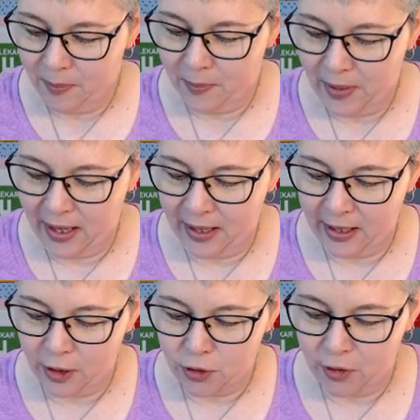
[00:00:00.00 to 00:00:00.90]
Being
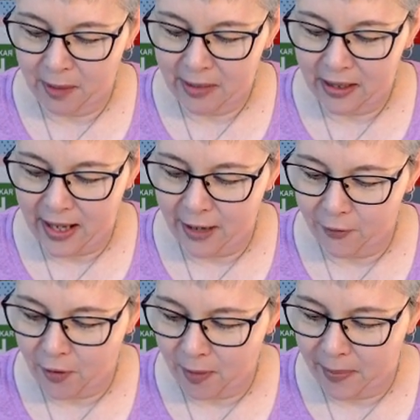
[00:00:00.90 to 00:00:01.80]
extremely late
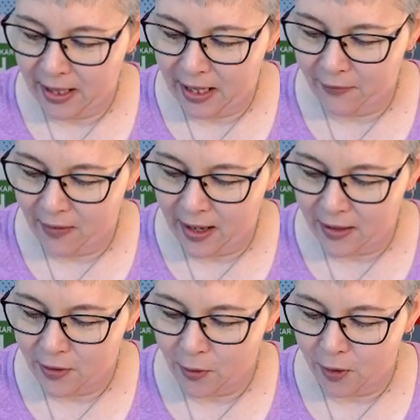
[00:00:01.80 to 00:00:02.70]
for a big
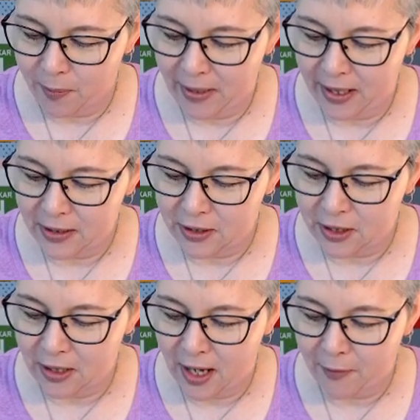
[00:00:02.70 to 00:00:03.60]
event or being
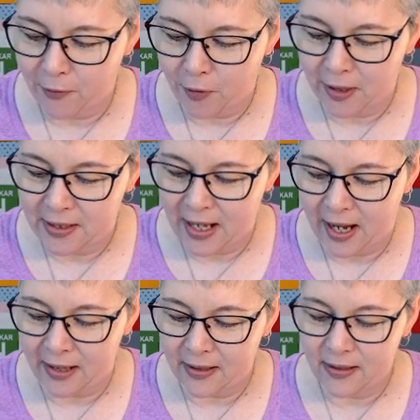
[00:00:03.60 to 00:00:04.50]
stood up for a
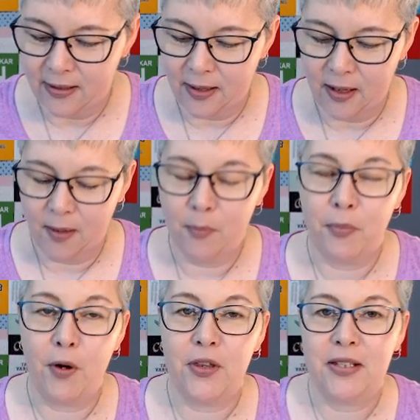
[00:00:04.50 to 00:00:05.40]
date?
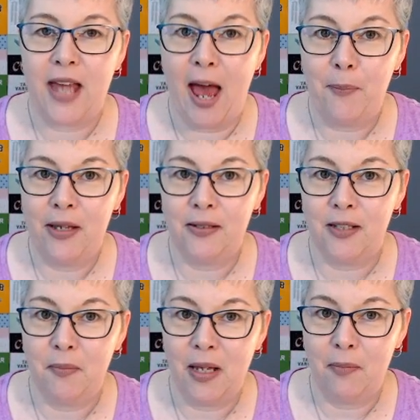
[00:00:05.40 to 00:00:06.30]
Both has happened to
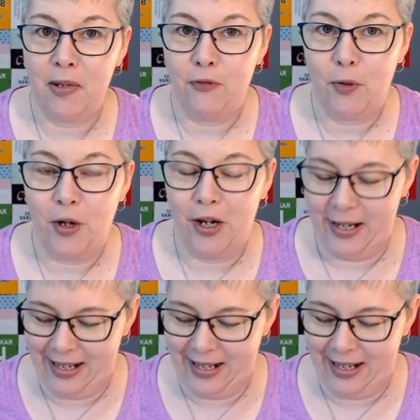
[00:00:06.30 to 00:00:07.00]
me before.